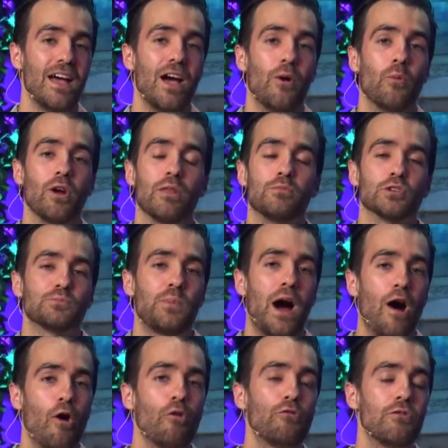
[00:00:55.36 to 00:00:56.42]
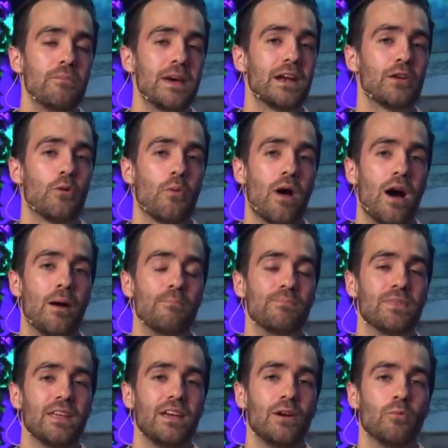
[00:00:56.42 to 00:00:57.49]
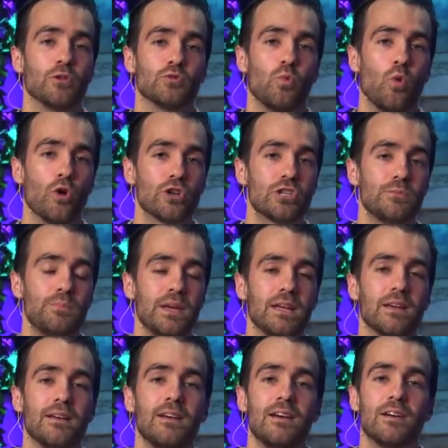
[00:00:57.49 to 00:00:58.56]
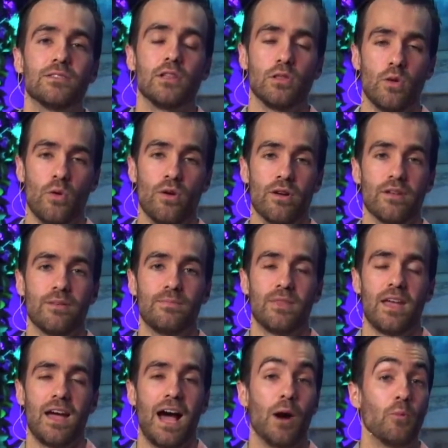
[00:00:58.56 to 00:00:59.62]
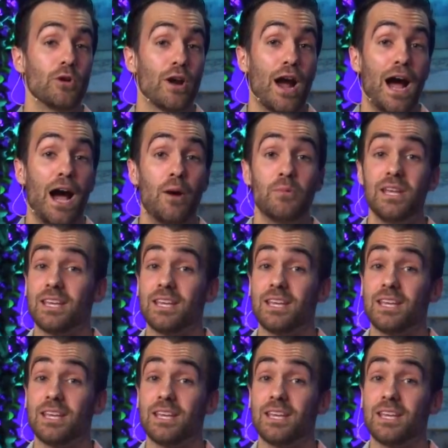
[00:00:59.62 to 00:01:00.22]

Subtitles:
one of the most powerful men in Aram was worshiping the Lord. I wonder how many